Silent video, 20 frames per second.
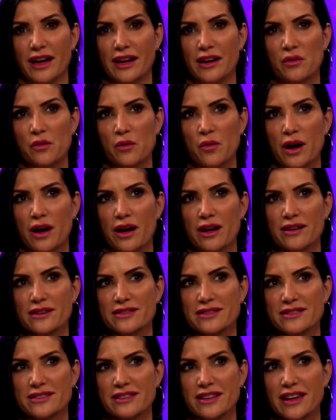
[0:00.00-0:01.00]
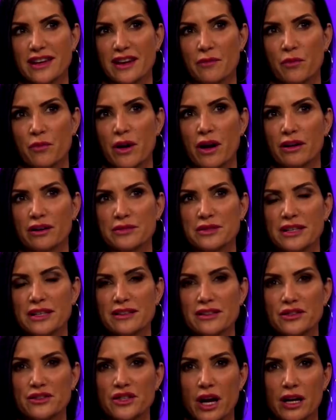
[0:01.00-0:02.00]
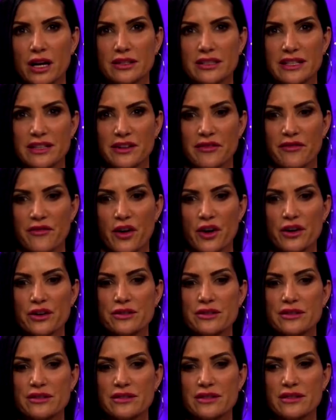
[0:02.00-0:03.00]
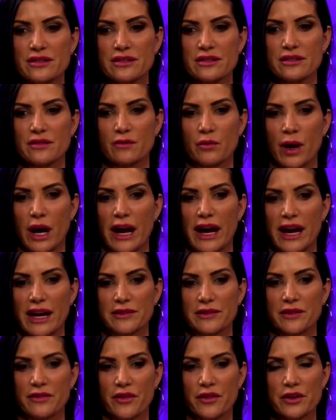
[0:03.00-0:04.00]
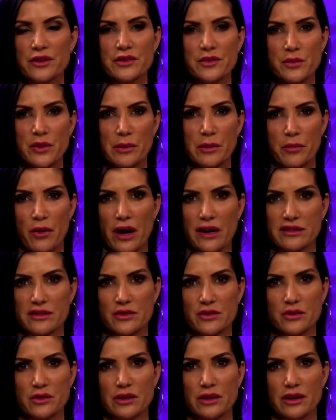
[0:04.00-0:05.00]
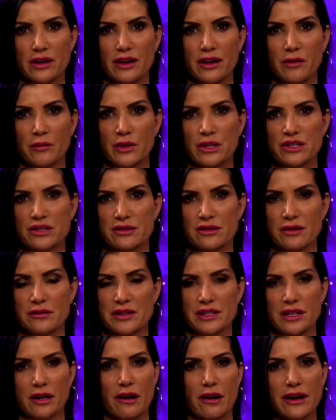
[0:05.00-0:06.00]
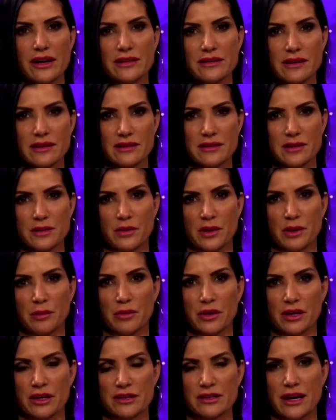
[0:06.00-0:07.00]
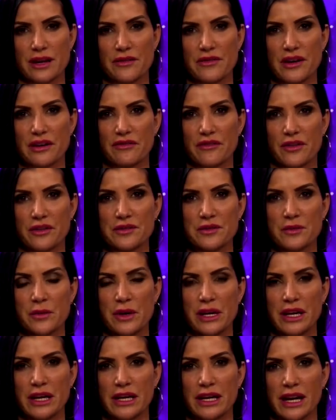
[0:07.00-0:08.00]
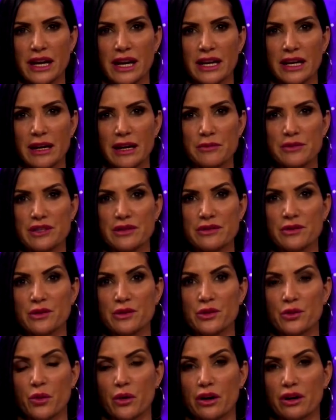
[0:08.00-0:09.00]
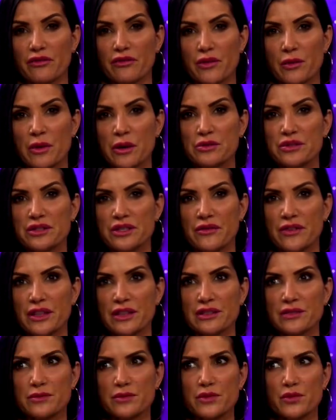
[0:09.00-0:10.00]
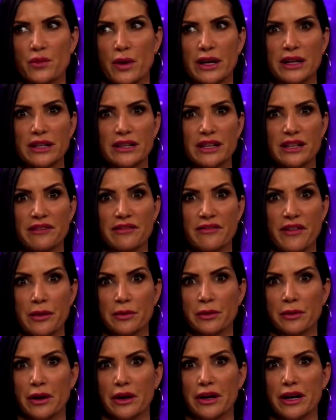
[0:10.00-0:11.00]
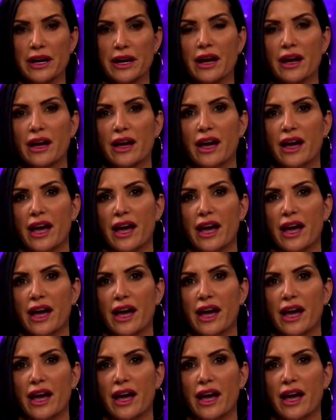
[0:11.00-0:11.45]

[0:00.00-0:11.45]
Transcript: It was a little daunting. I had the first week press tour, which is always the craziest when a book is out, that first week. And I was in New York for most of it. And this was right at the end of February.